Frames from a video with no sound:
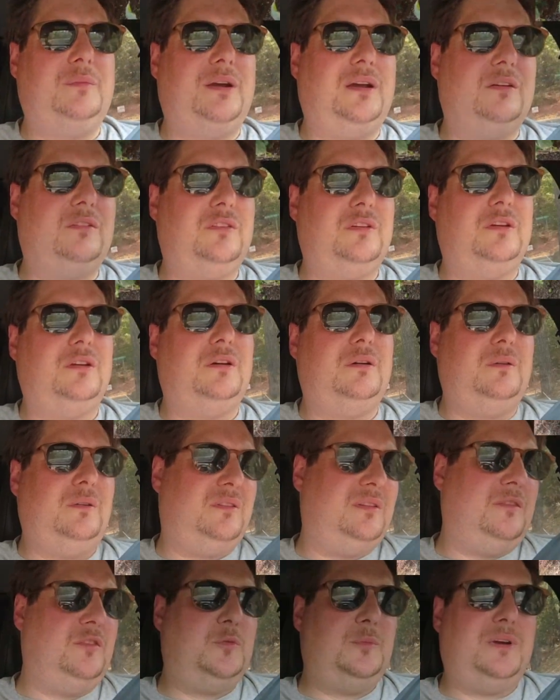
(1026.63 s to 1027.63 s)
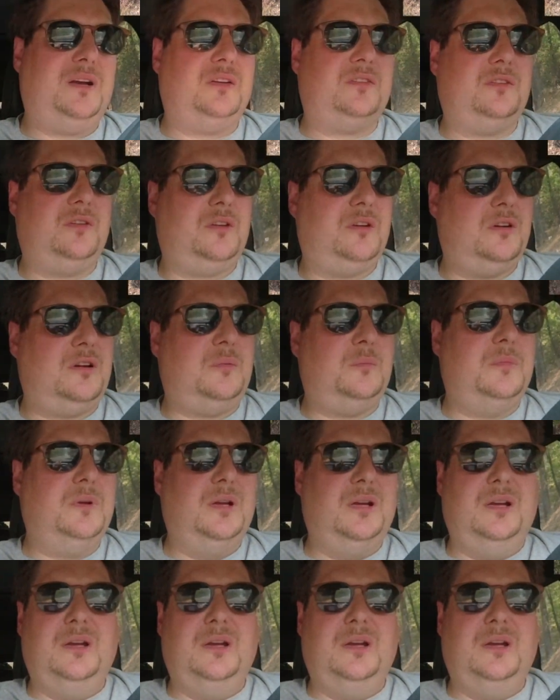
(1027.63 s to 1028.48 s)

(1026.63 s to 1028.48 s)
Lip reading: miles to go, 70 miles on the GOM,